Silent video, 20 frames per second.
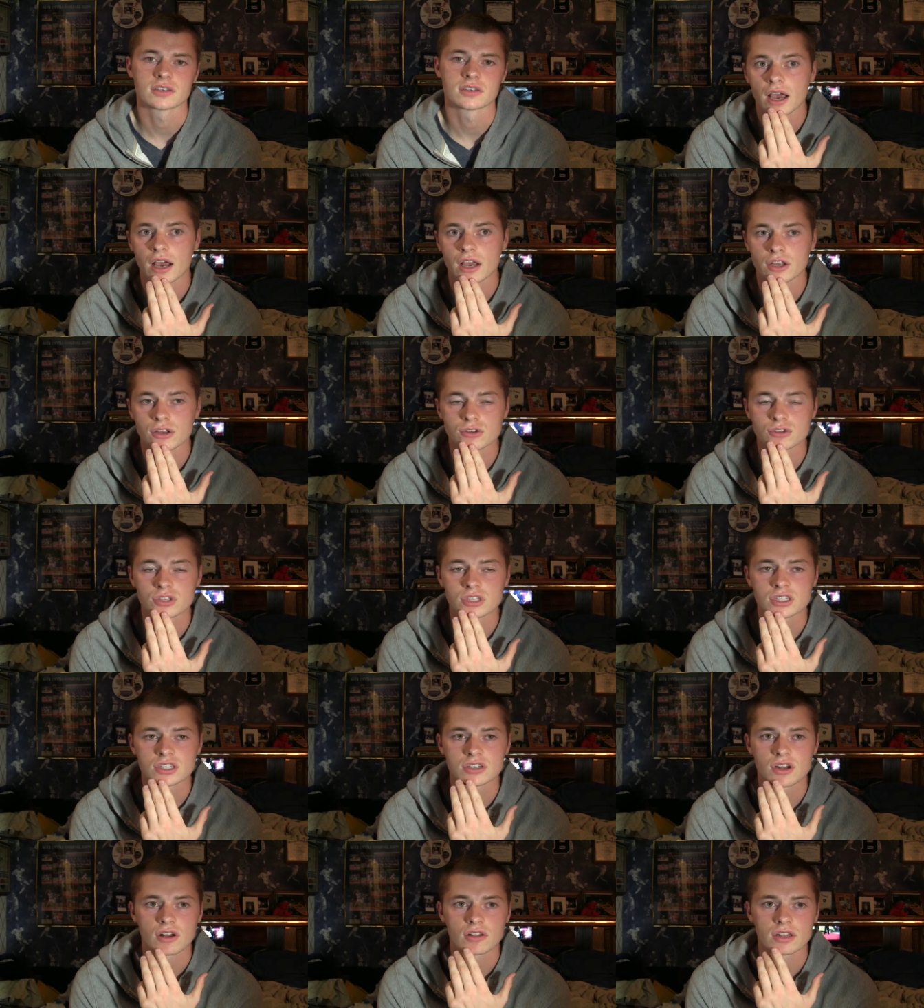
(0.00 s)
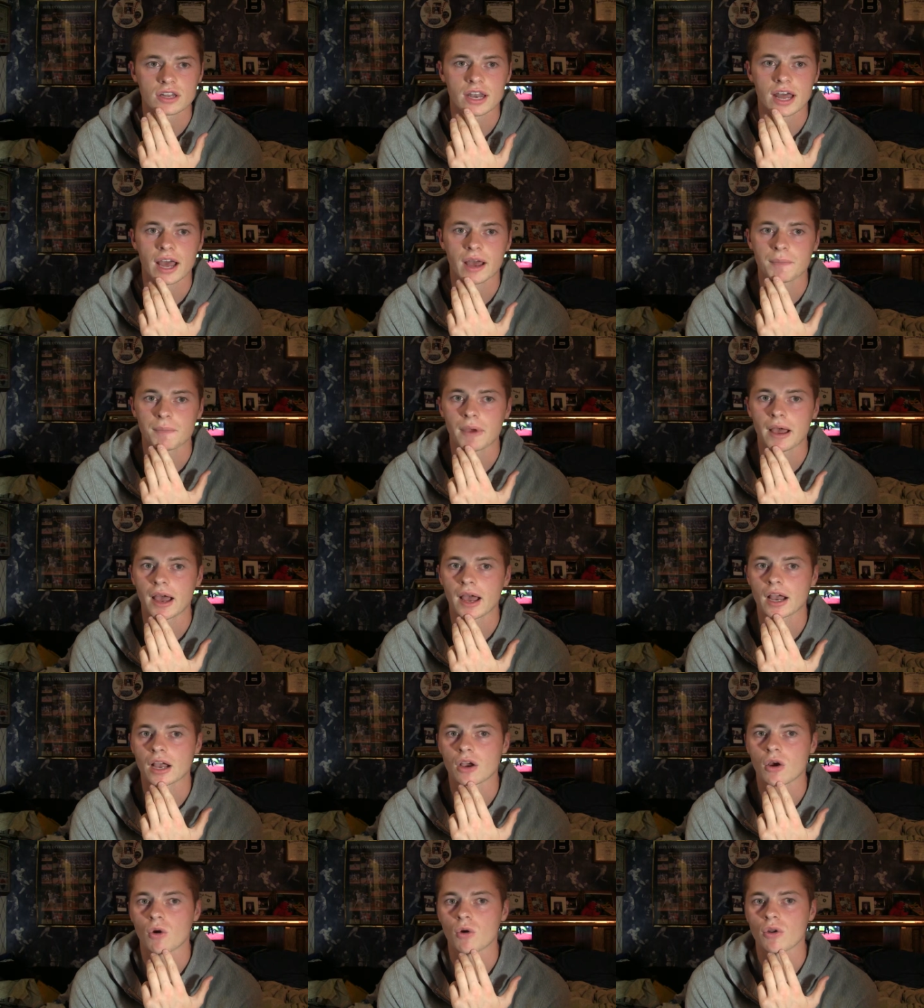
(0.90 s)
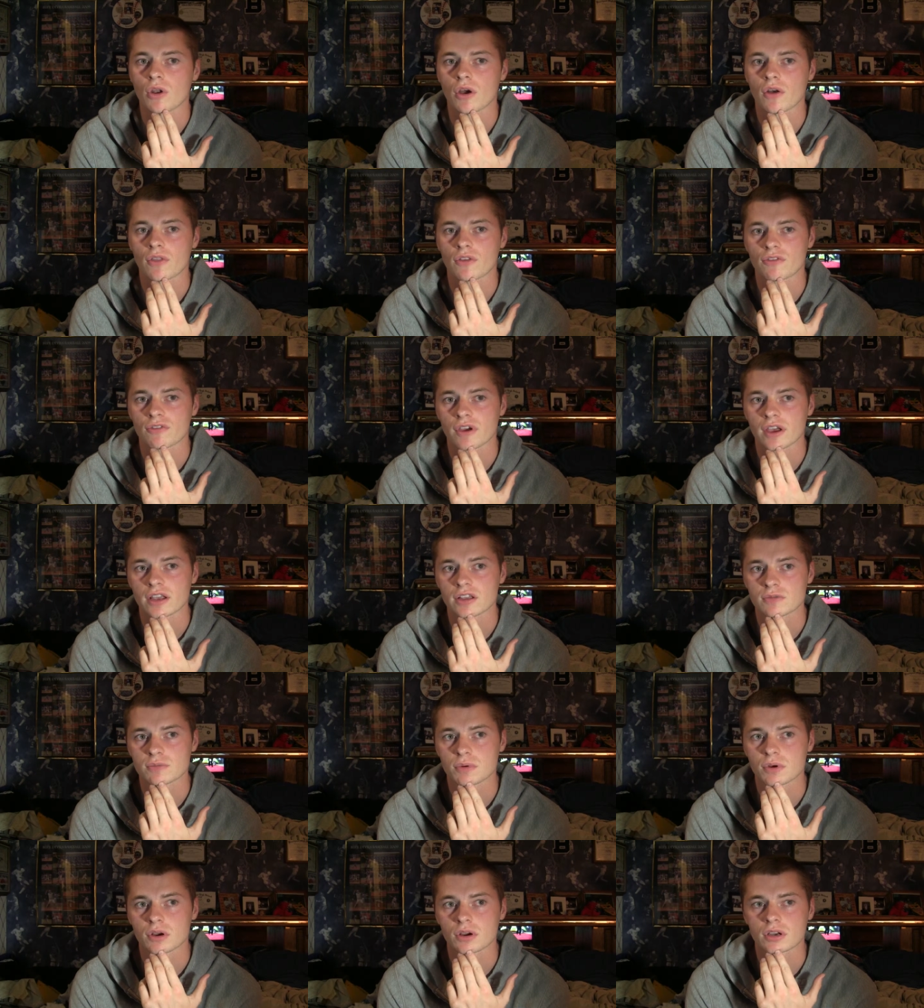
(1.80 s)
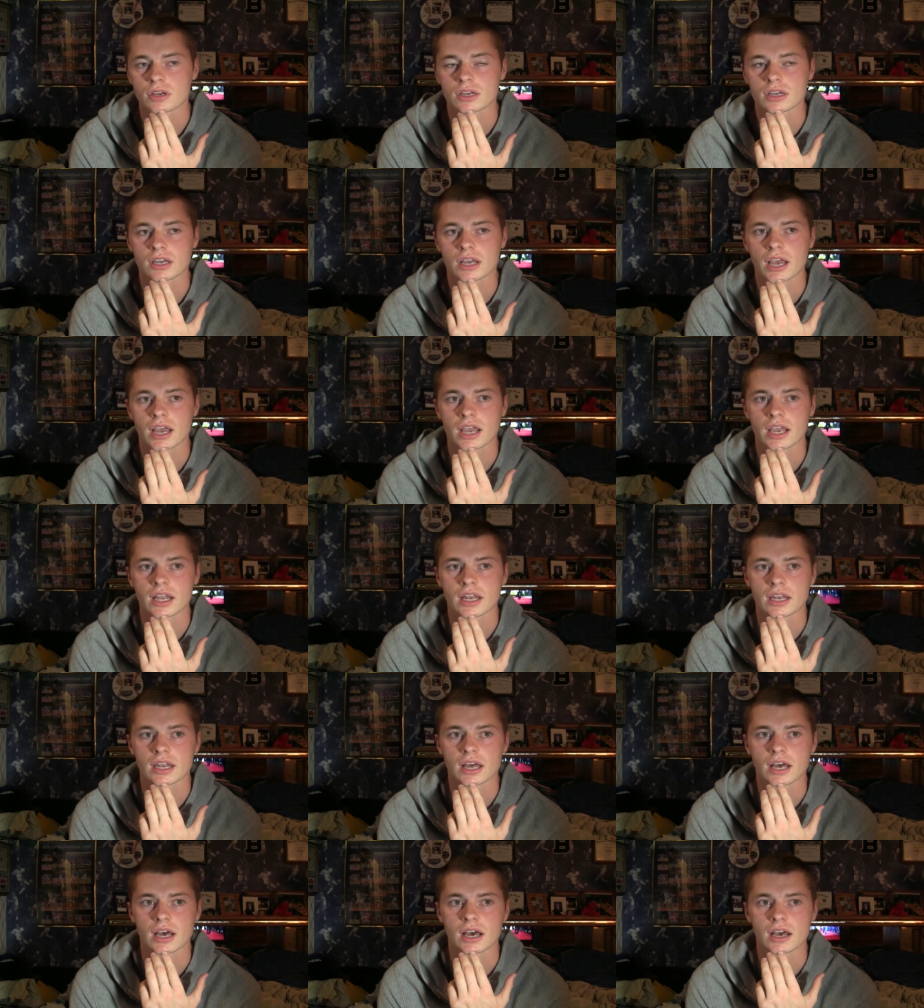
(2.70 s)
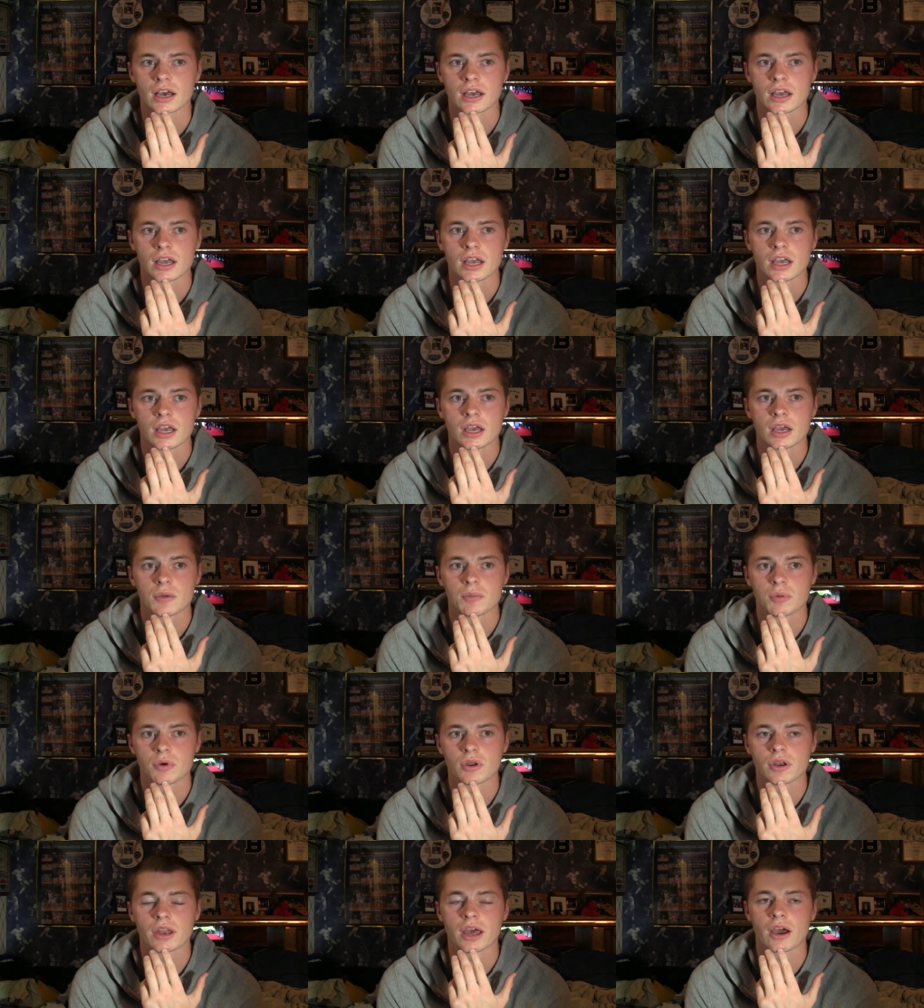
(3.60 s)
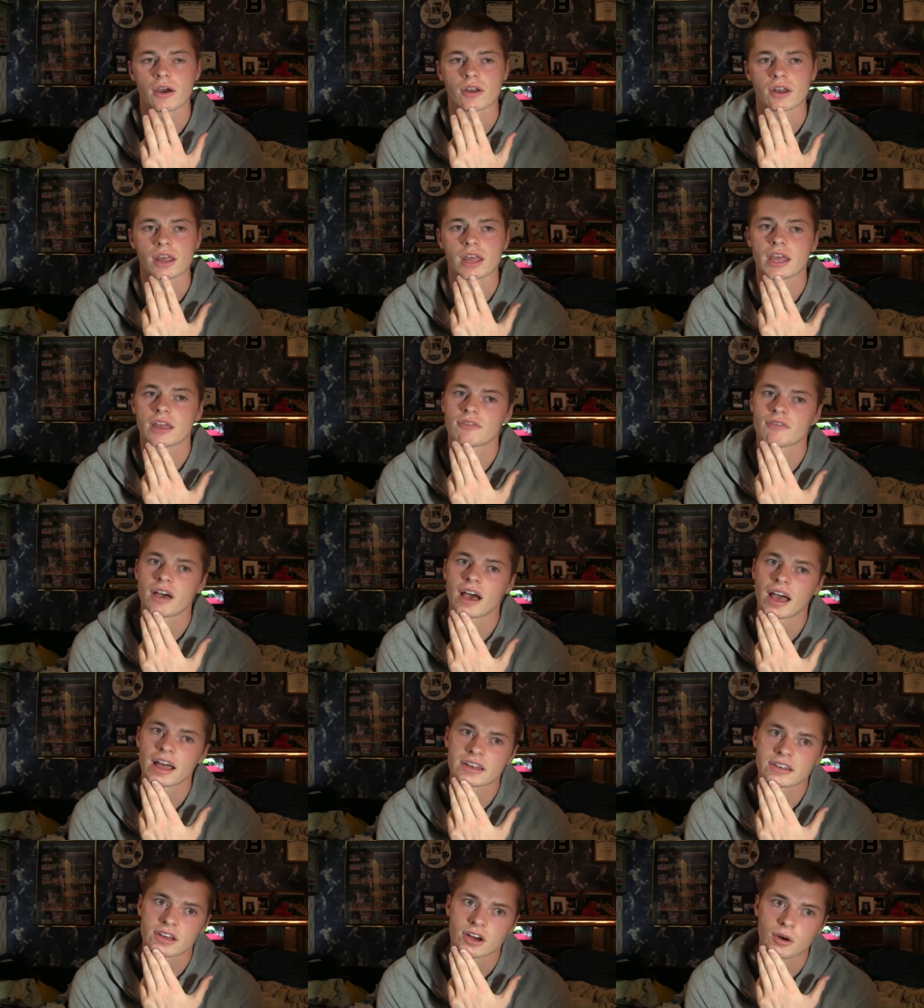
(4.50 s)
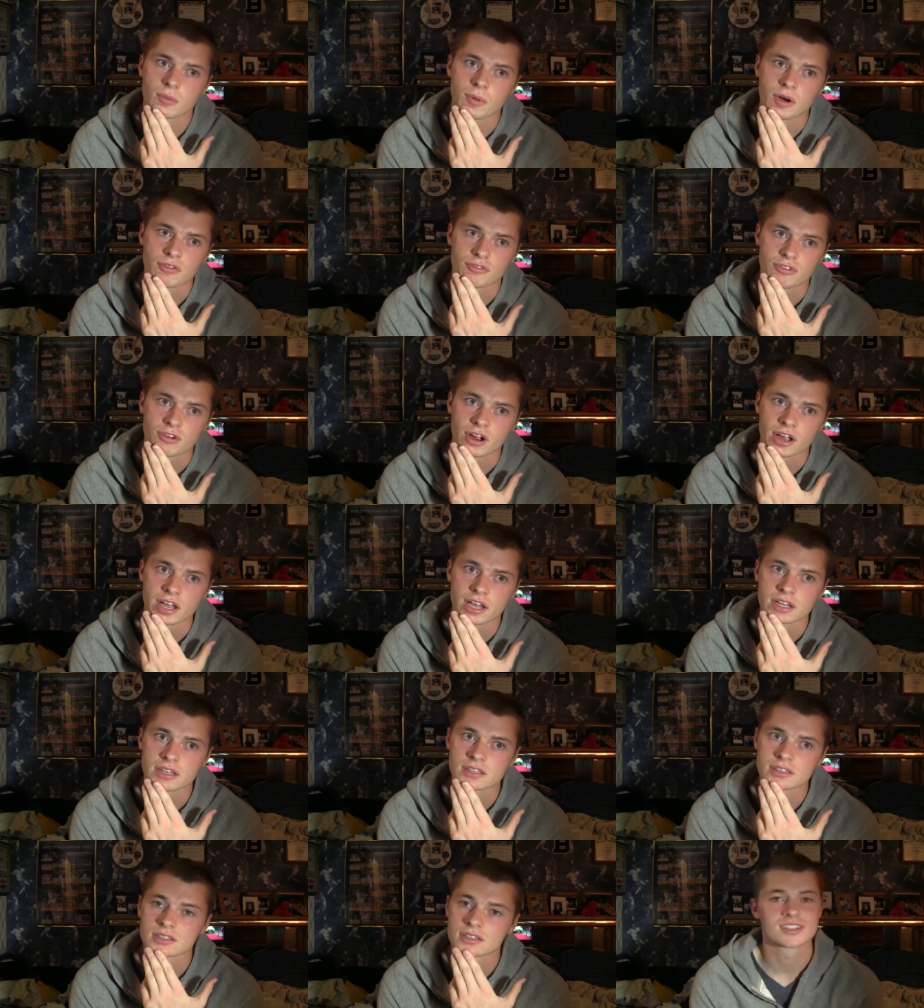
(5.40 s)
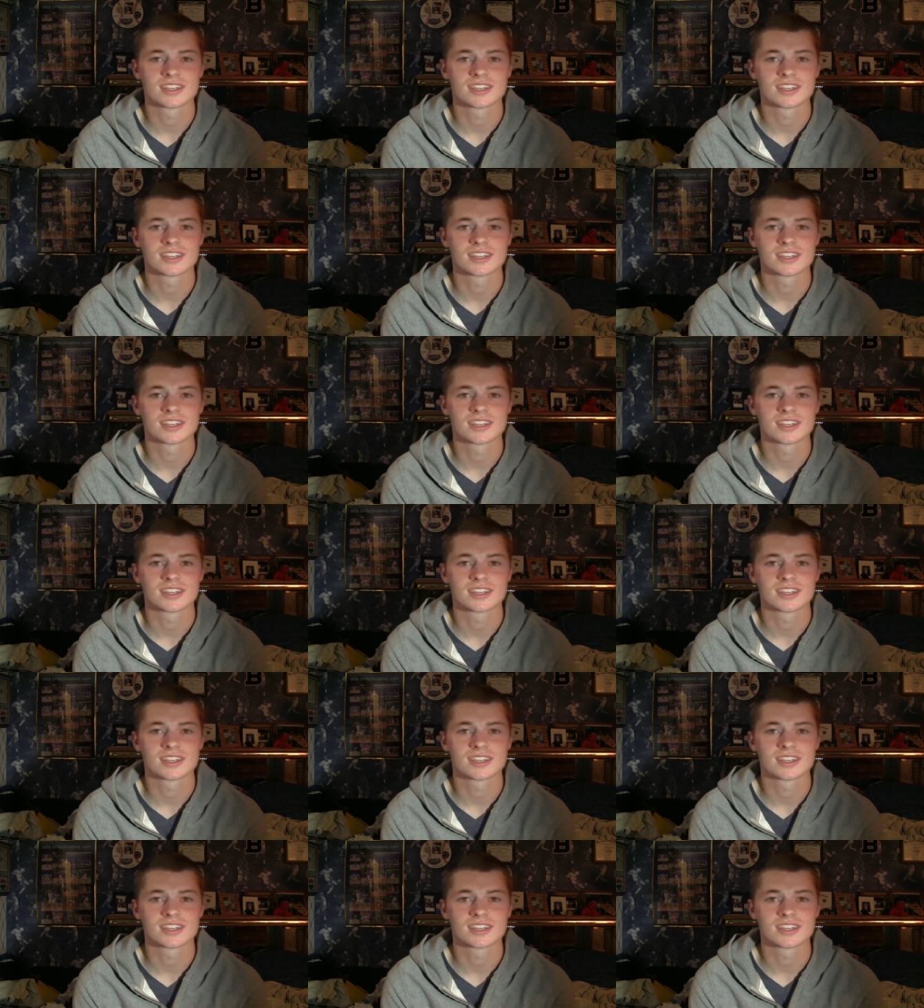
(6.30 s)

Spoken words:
I usually start the night by going on the Facebook and putting out an invite to all my friends.